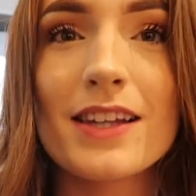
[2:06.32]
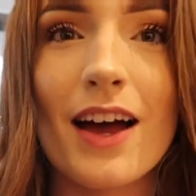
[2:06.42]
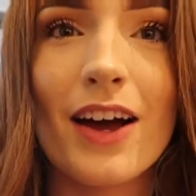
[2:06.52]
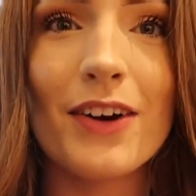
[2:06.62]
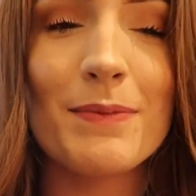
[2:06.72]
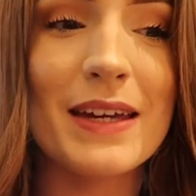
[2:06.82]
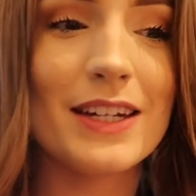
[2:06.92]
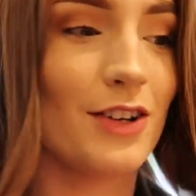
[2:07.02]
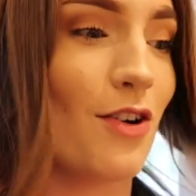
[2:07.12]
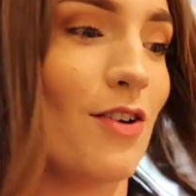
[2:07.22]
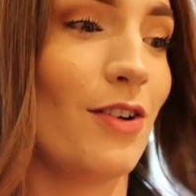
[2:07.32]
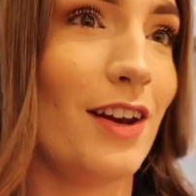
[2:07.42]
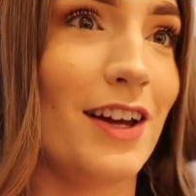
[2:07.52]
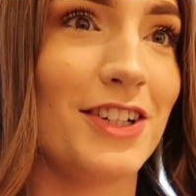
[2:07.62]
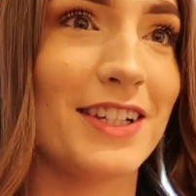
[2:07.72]
so me and
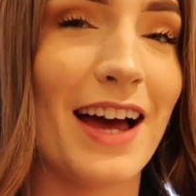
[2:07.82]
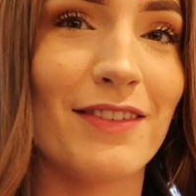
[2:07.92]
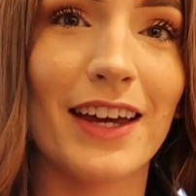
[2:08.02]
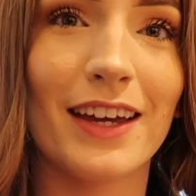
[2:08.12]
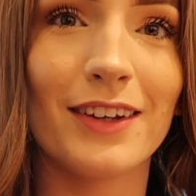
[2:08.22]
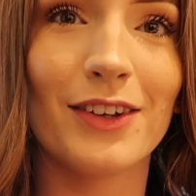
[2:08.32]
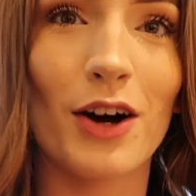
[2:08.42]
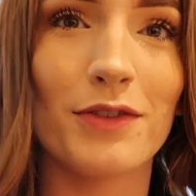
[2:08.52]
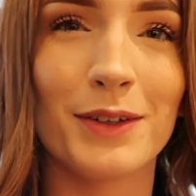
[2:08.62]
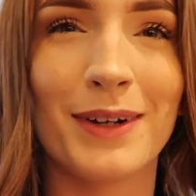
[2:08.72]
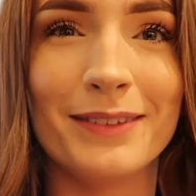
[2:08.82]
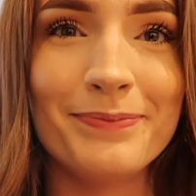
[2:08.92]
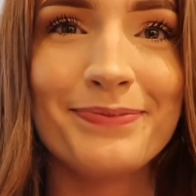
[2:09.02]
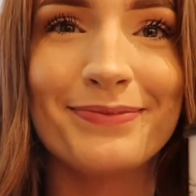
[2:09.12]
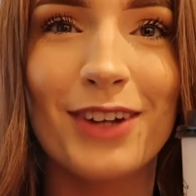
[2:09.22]
Nicole are just having coffee, well
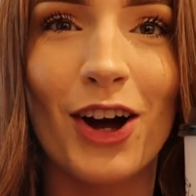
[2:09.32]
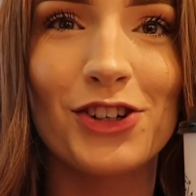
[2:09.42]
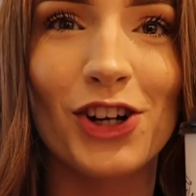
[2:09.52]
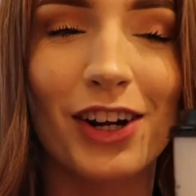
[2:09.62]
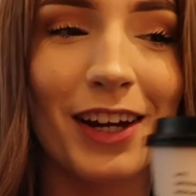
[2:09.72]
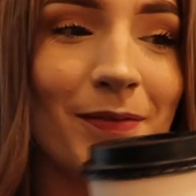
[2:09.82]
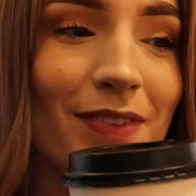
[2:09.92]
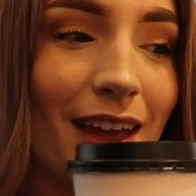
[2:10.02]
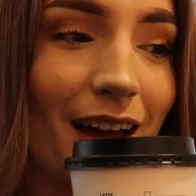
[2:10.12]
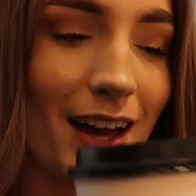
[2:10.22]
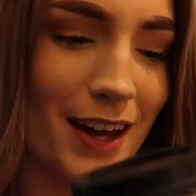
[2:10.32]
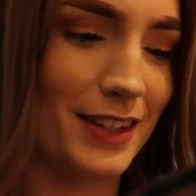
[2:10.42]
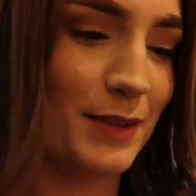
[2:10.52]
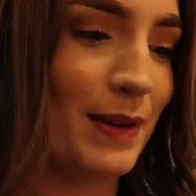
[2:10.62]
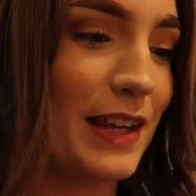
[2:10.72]
hot chocolate
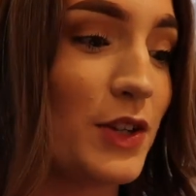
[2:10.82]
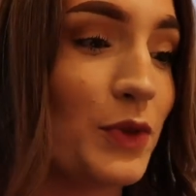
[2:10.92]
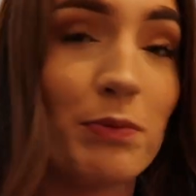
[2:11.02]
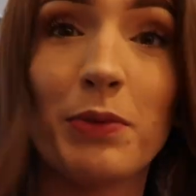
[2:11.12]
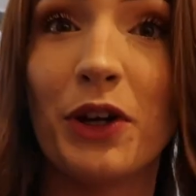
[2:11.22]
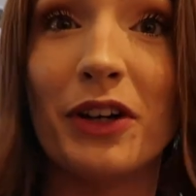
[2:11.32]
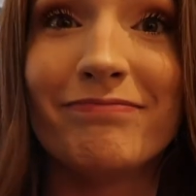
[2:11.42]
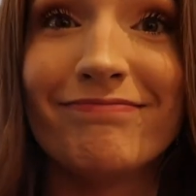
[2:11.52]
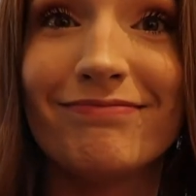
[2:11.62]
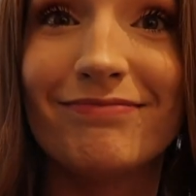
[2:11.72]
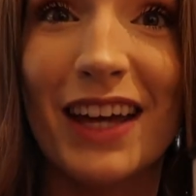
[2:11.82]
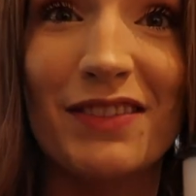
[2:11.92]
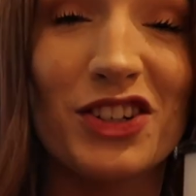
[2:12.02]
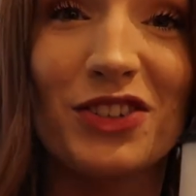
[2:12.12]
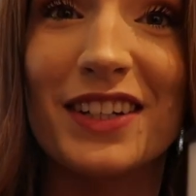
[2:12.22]
and it's a place called Pure
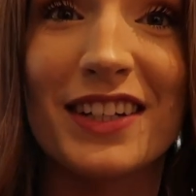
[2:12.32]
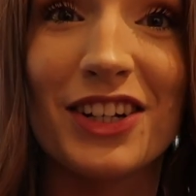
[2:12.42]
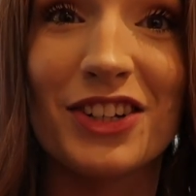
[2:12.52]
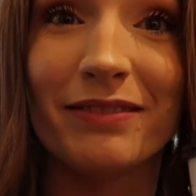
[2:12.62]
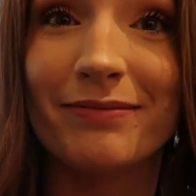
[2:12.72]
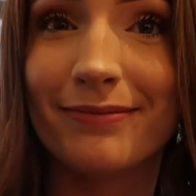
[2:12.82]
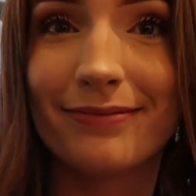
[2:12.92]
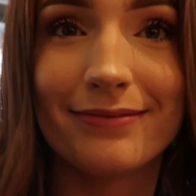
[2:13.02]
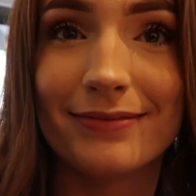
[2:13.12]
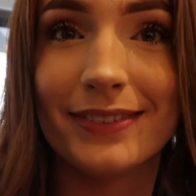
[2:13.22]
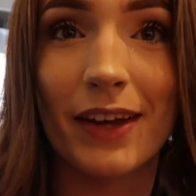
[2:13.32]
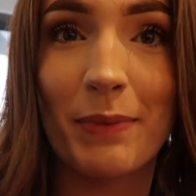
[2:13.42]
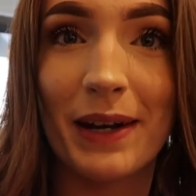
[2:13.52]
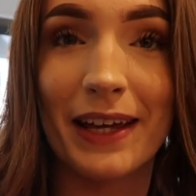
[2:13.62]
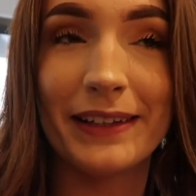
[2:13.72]
near Victoria Station.
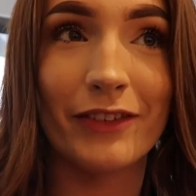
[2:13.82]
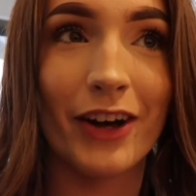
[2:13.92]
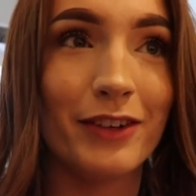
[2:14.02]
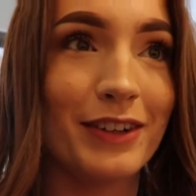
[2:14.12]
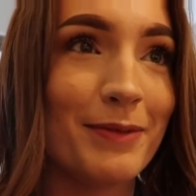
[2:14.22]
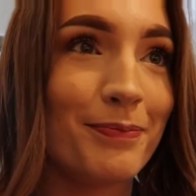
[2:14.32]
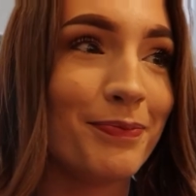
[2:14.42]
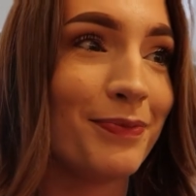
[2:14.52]
Never been here, never heard of it.